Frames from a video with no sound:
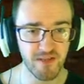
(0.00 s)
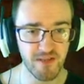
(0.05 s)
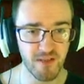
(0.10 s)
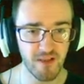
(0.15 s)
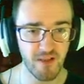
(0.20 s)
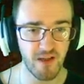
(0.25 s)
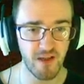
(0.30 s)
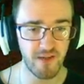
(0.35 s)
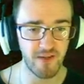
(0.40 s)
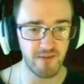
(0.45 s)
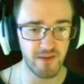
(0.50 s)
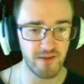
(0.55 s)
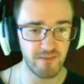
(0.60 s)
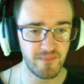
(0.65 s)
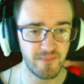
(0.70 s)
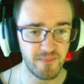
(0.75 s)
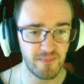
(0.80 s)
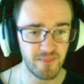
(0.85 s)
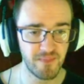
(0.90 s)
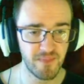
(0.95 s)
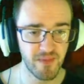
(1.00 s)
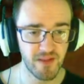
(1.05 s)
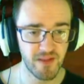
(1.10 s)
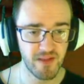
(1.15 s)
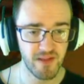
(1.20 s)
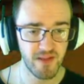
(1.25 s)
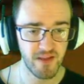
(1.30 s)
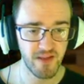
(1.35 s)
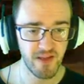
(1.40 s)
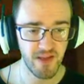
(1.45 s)
Love it.
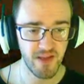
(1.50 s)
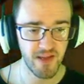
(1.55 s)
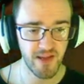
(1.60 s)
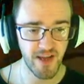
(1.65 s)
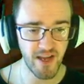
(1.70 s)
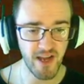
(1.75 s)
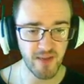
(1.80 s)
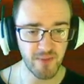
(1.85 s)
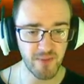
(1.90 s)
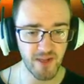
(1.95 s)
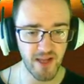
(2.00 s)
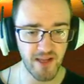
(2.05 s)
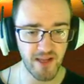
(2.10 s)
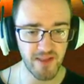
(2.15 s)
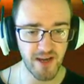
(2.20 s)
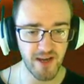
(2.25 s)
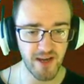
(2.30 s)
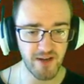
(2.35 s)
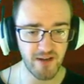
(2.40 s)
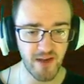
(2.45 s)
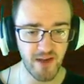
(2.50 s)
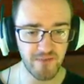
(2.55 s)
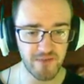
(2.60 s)
Now I'm glad that I don't have to